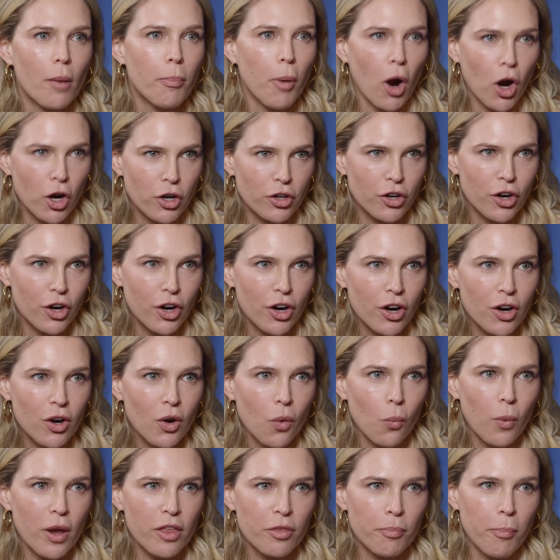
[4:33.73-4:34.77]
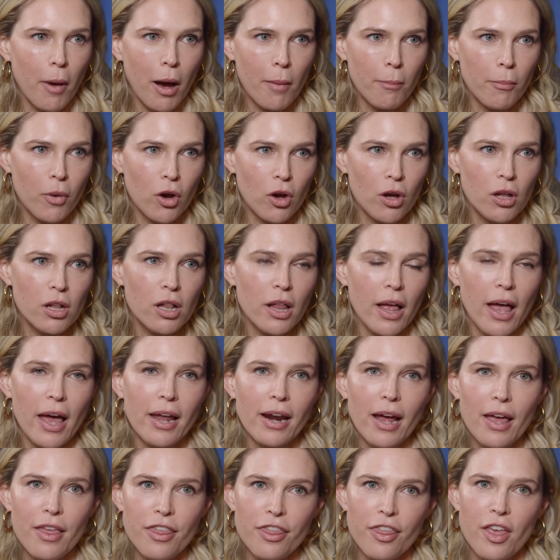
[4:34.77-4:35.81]
a partner with Bumble,
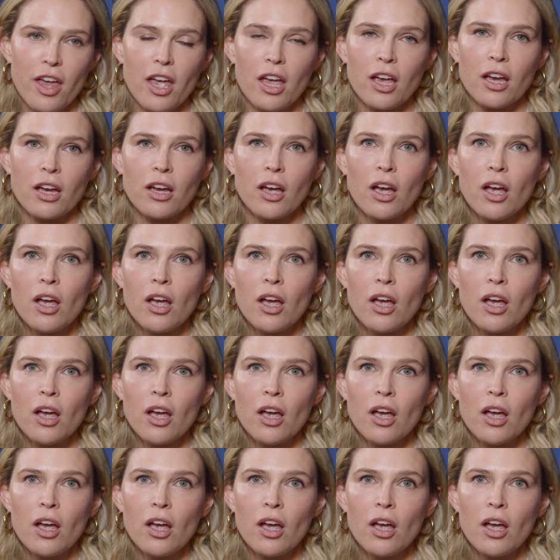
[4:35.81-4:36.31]
and I think